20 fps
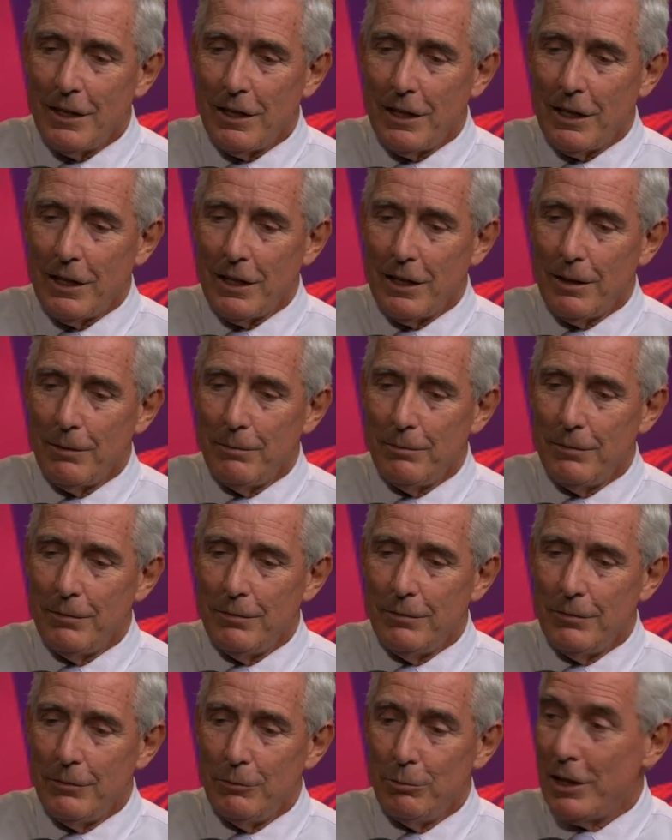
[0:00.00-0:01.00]

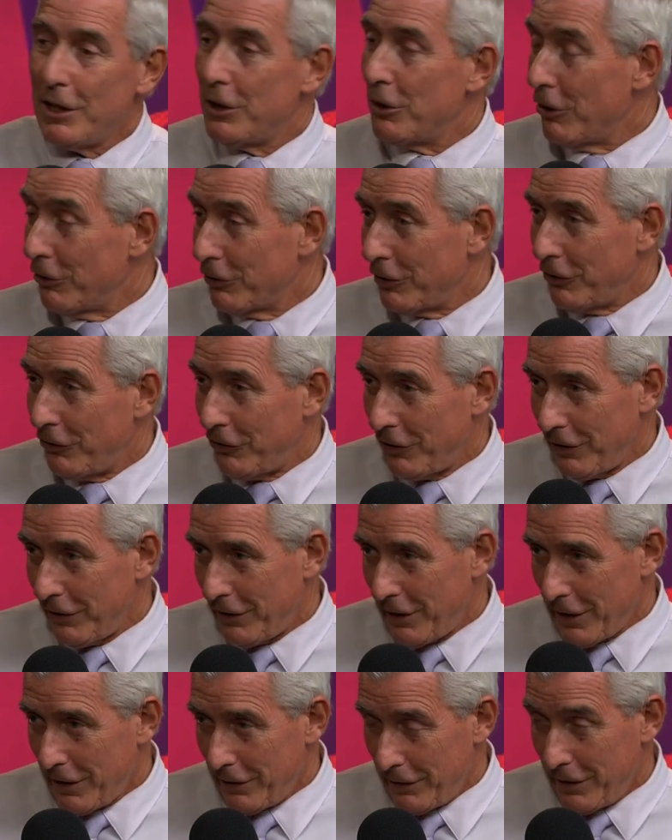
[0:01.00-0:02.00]
We're
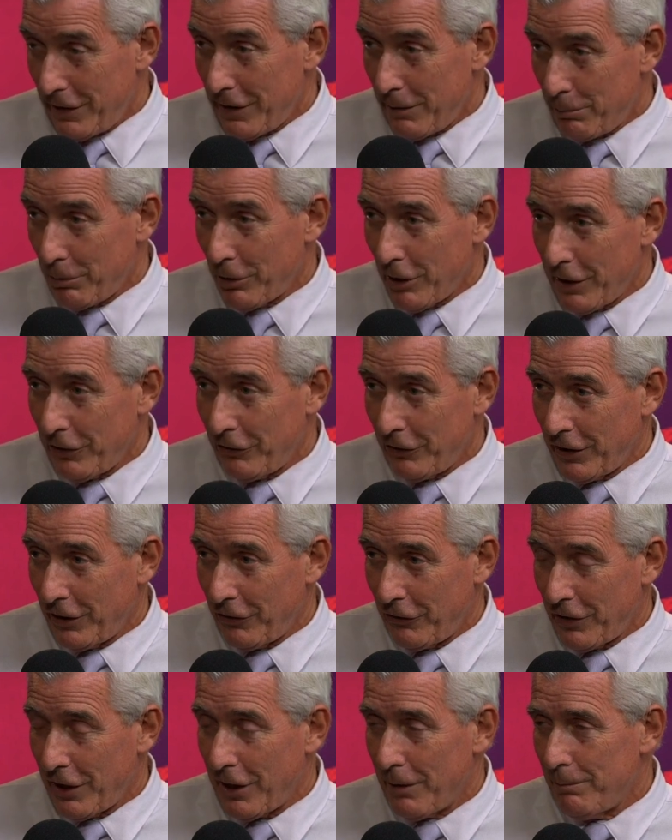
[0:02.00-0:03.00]
cognizant that pricing
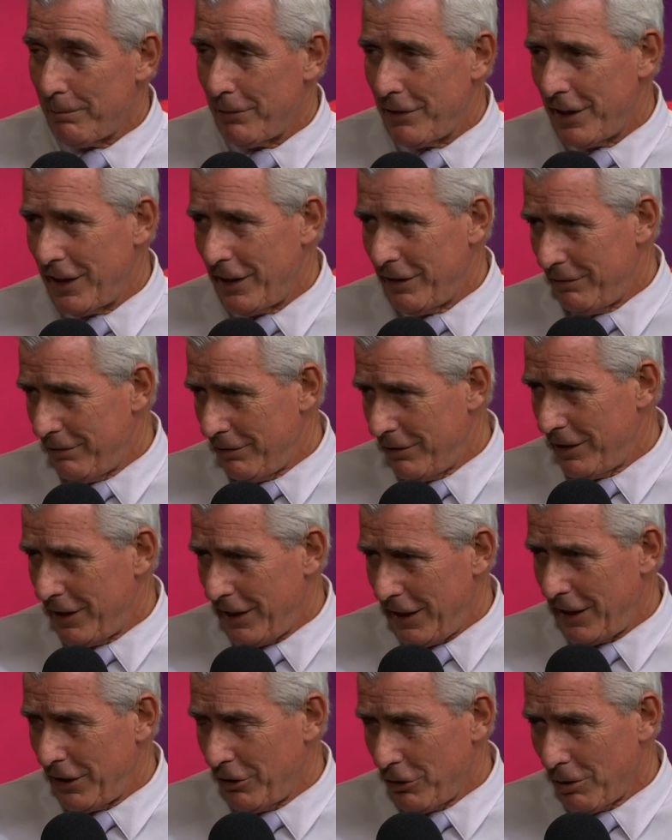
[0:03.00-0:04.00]
is up, that
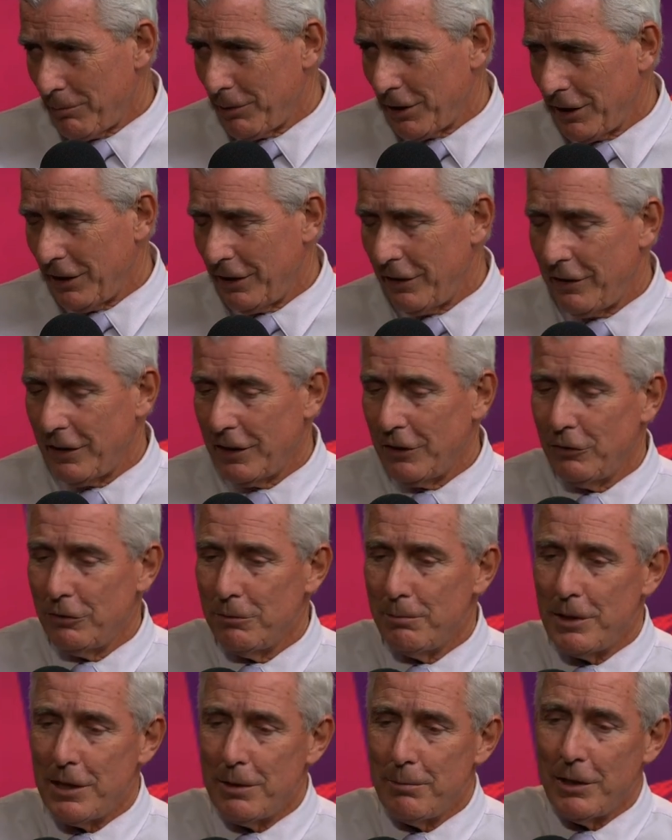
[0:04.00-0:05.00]
economically things
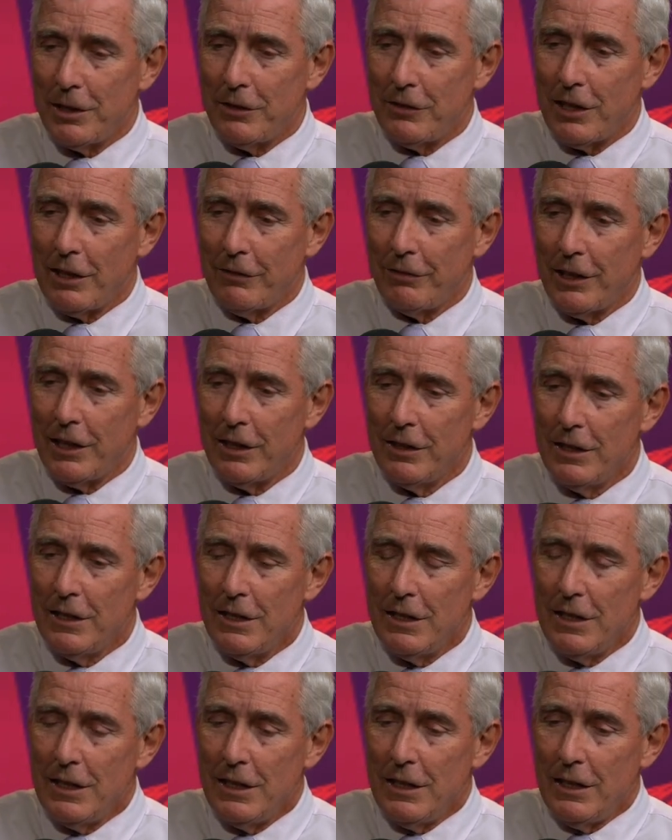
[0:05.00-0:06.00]
will be a bit tougher.
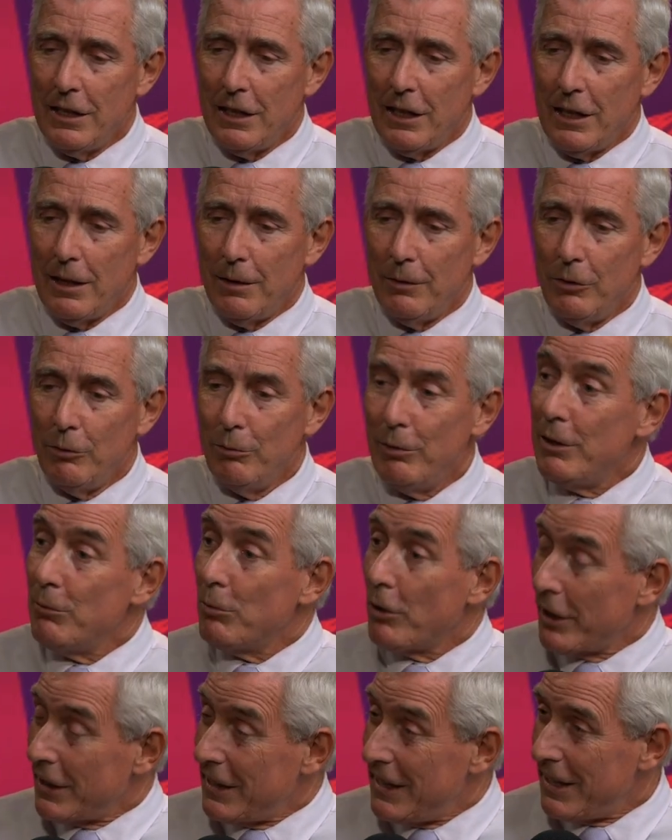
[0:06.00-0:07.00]
We
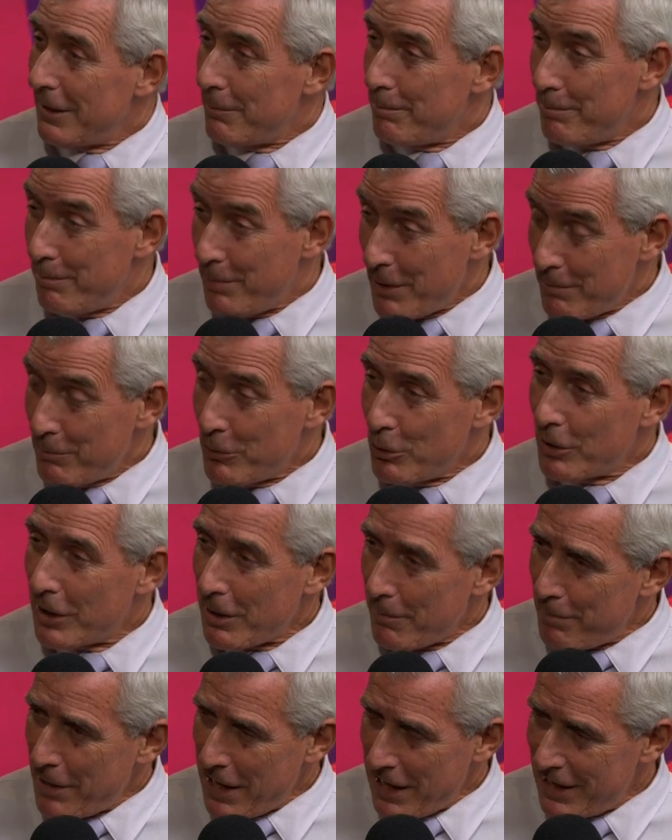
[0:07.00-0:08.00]
want to get a bit more
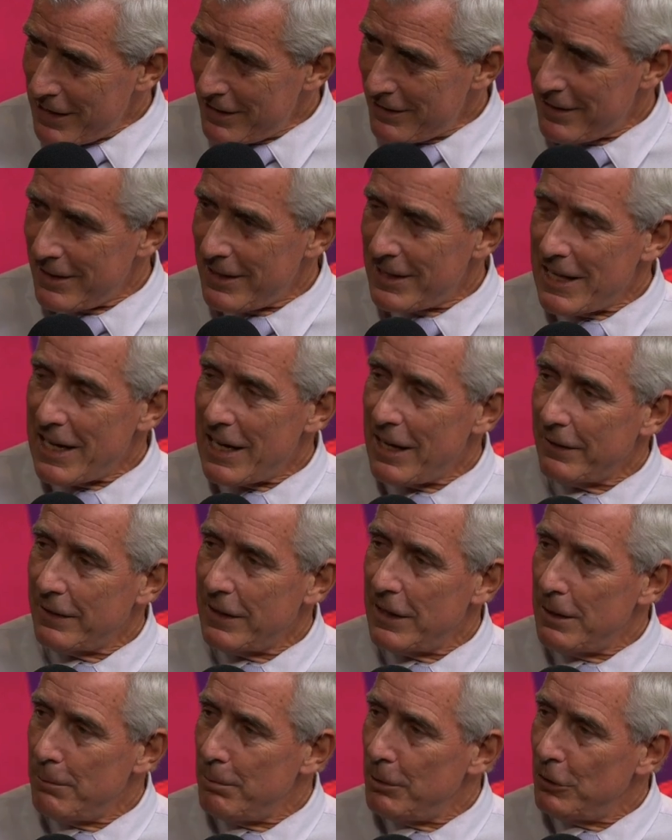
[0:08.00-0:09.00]
capacity out
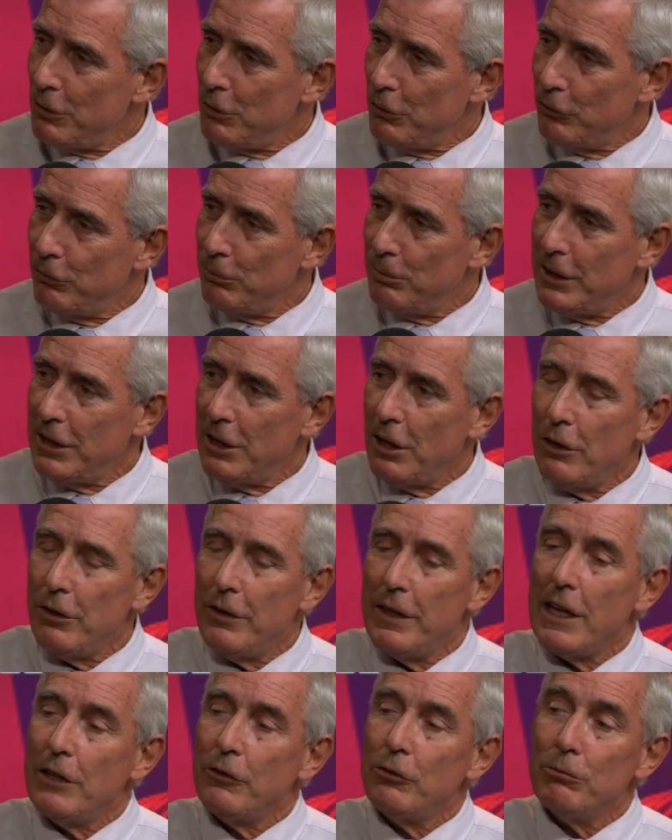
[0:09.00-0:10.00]
there because we know
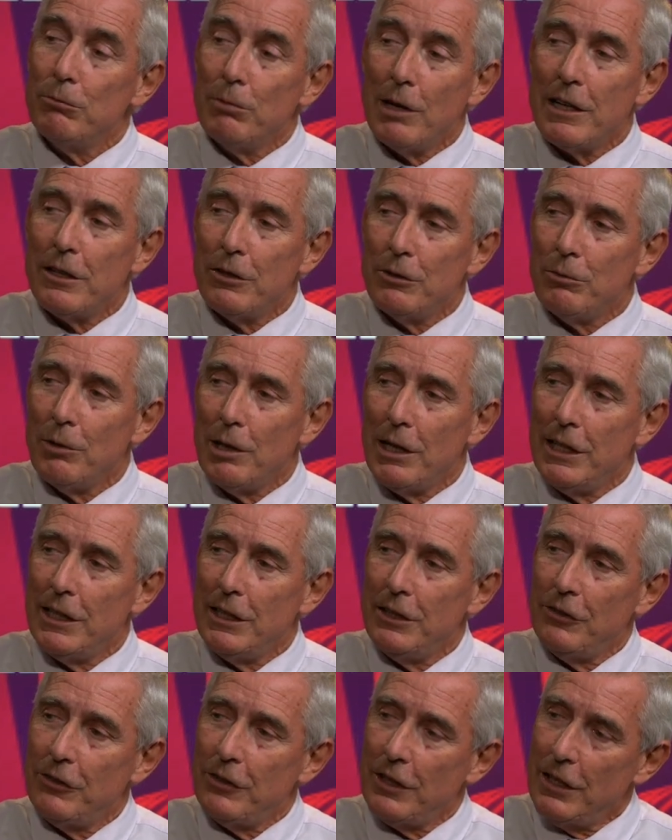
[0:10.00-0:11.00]
that's one of the
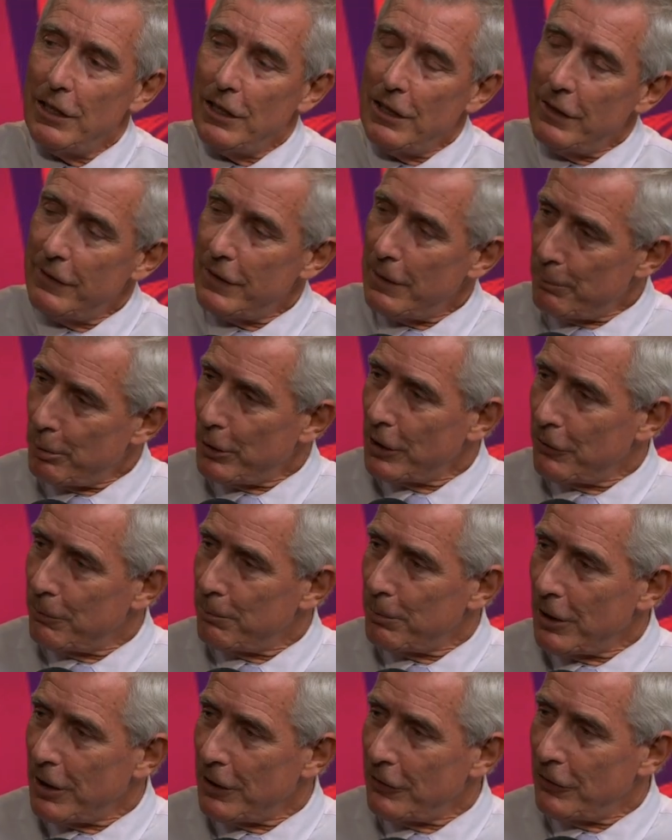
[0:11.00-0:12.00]
ways that brings
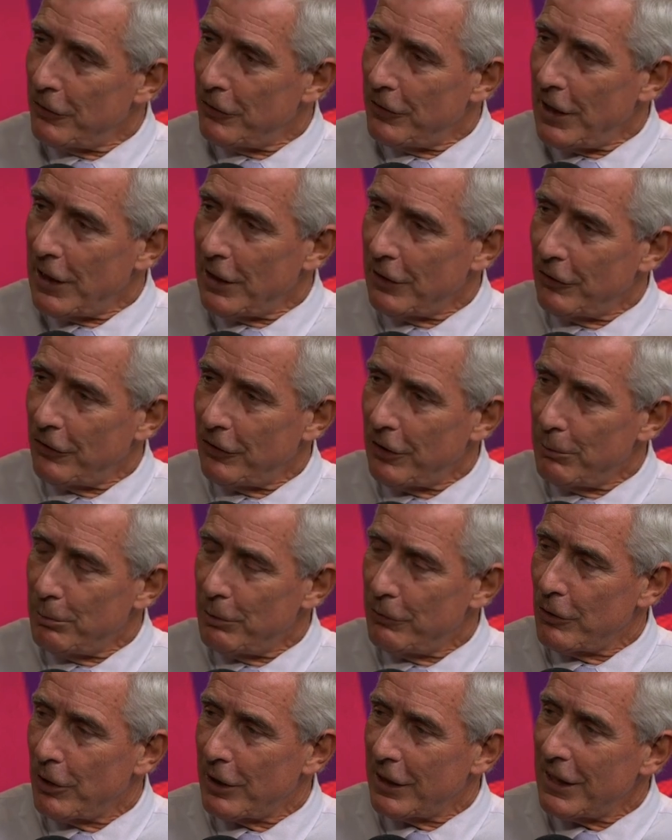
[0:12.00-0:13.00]
prices down. So
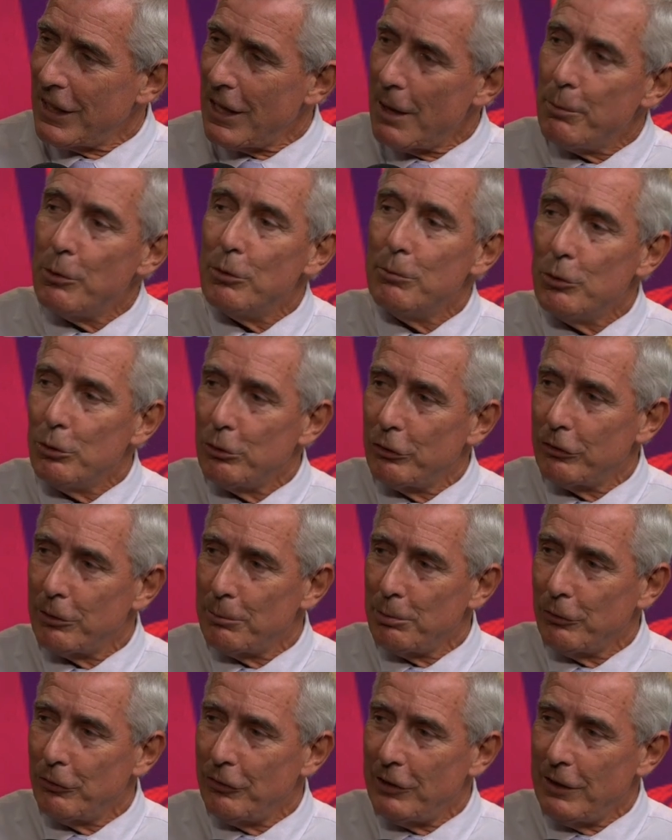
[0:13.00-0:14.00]
we've got a couple more
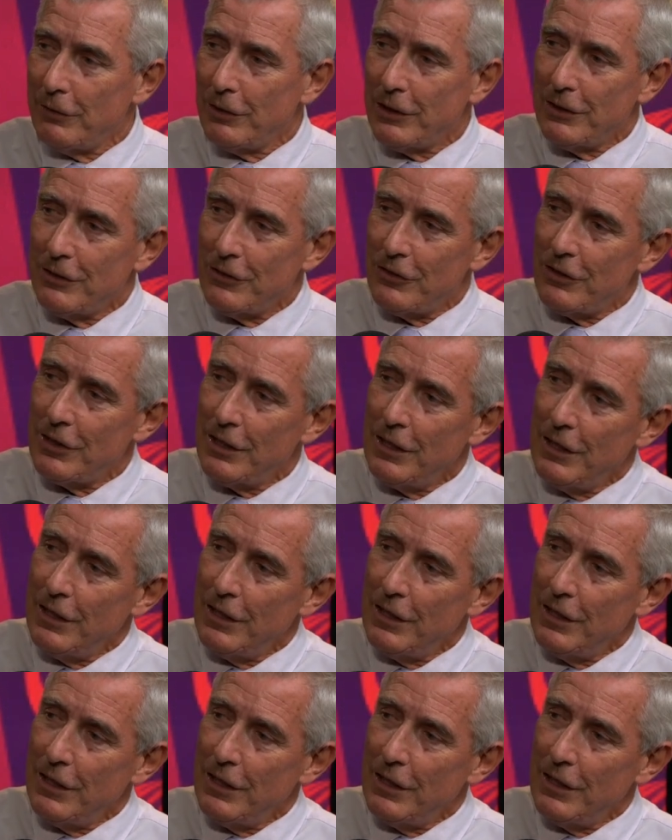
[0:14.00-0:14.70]
777s